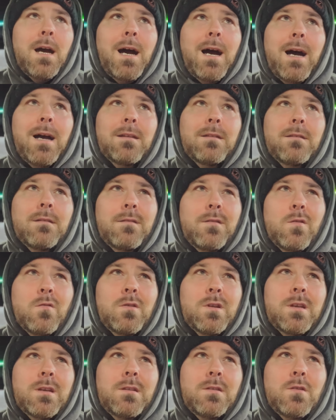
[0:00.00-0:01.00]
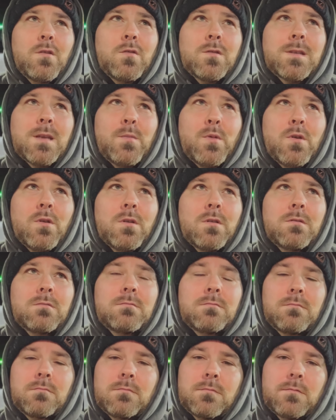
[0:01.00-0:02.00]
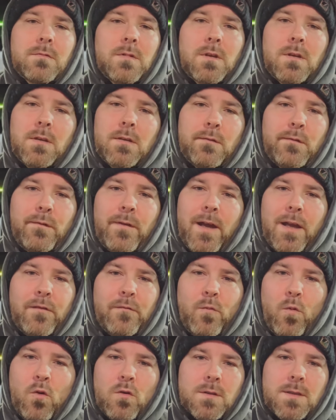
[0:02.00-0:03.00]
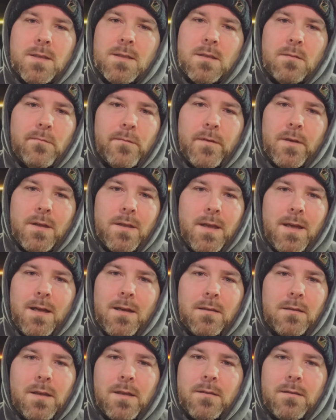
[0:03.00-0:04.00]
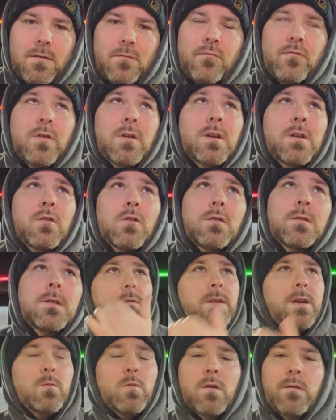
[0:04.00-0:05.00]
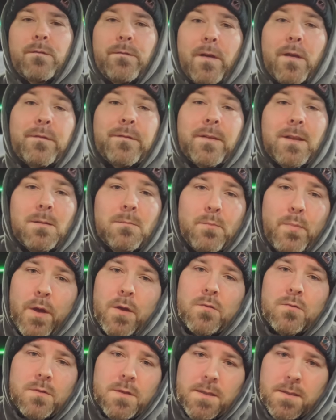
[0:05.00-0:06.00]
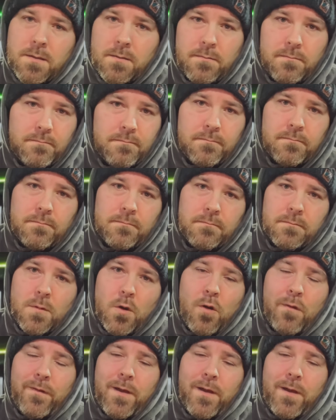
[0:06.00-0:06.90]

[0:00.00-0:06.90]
and they only use about 5 watts or something like that. Like, they're really good. They were £15 off